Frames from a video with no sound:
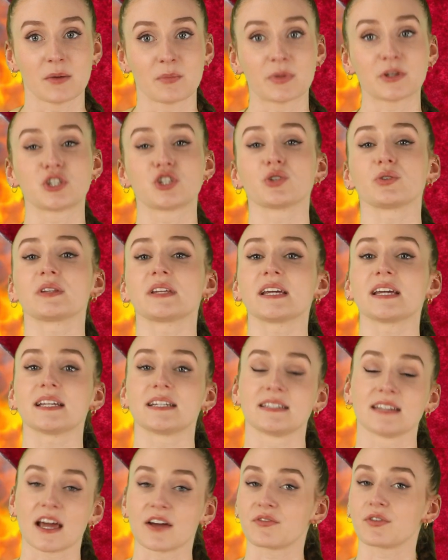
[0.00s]
But Julie
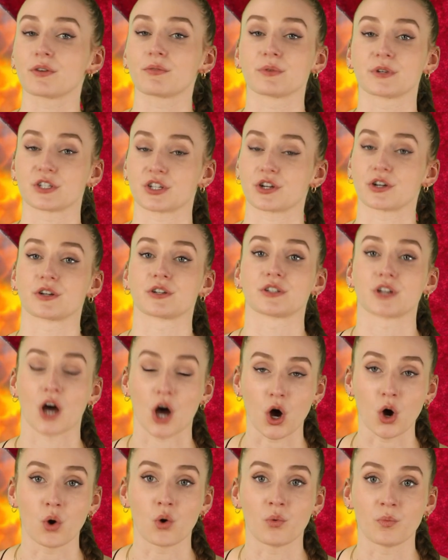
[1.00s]
never returned
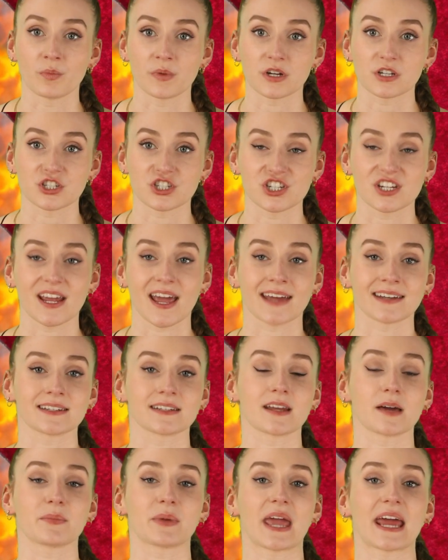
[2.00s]
home. She
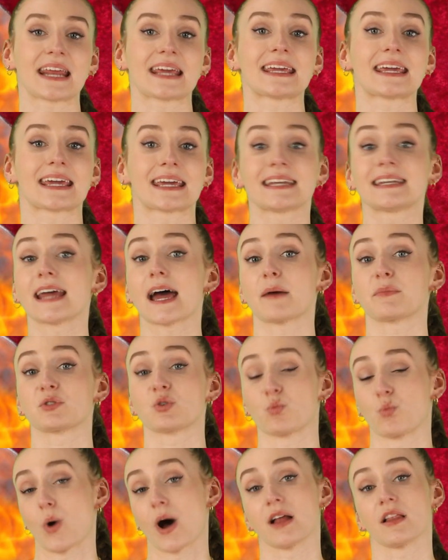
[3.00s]
ended up getting
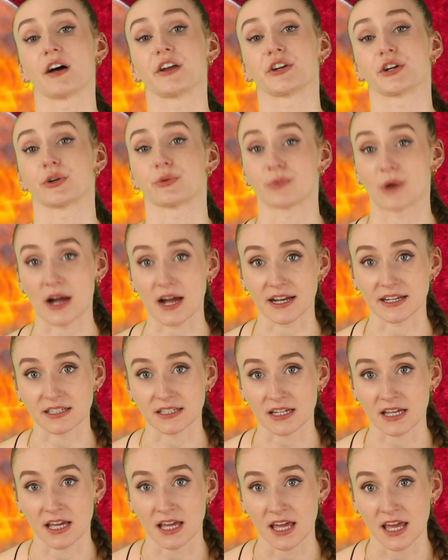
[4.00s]
kidnapped while on her
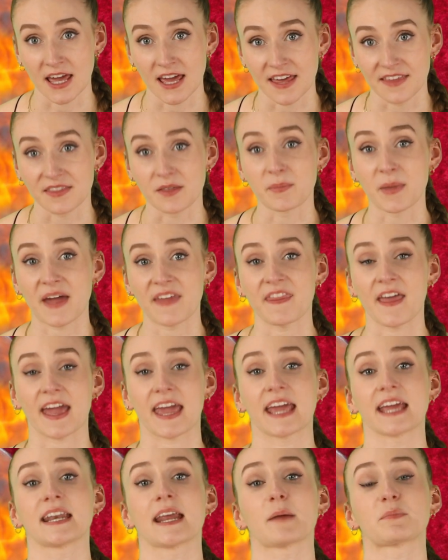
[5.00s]
run. The man
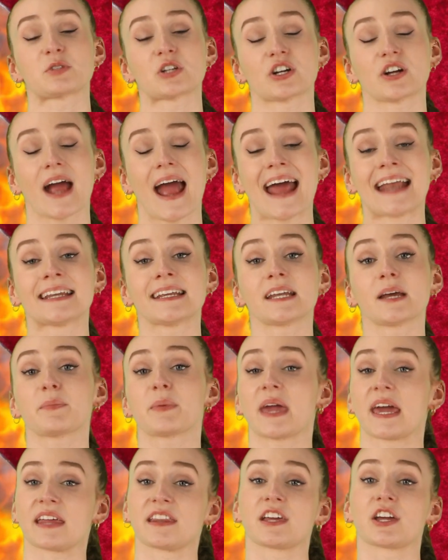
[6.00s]
that kidnapped her ended
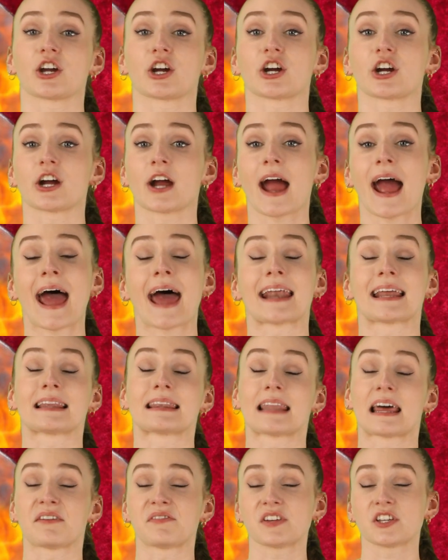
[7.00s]
up killing her at
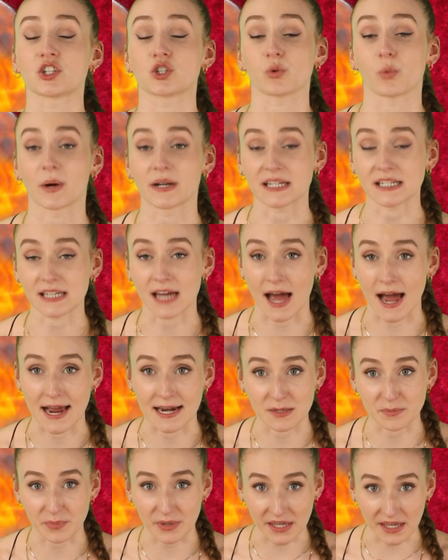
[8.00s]

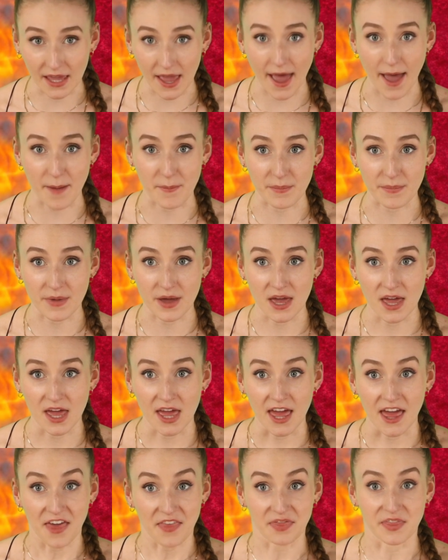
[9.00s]
11.29 p.m.
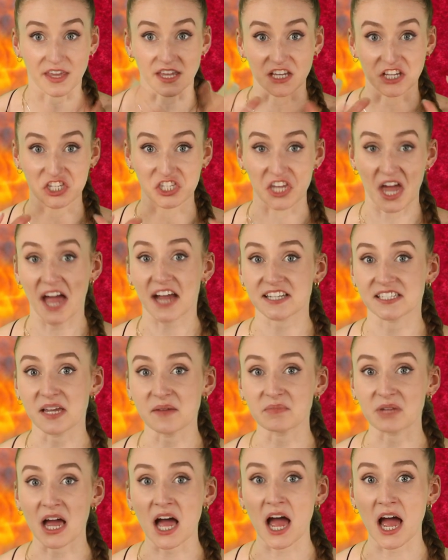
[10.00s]
The exact
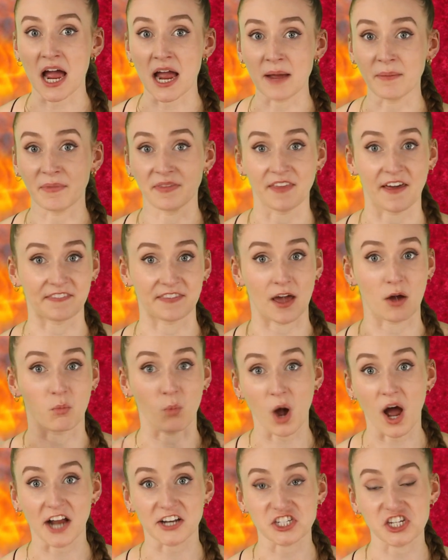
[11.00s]
same time that
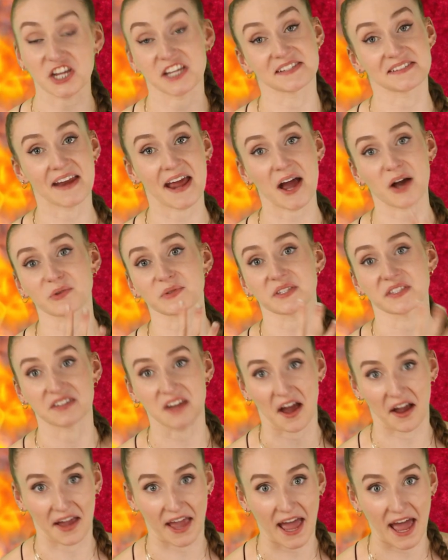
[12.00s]
that watch is now
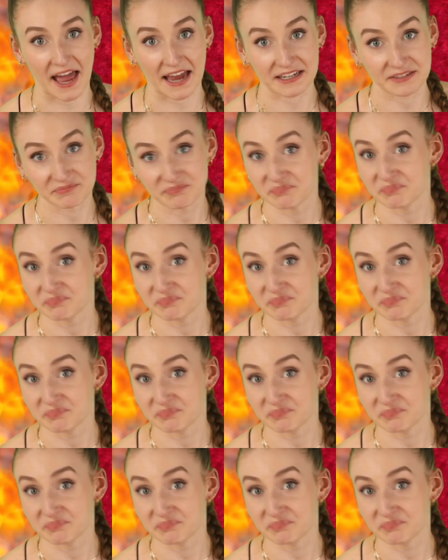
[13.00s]
stuck at.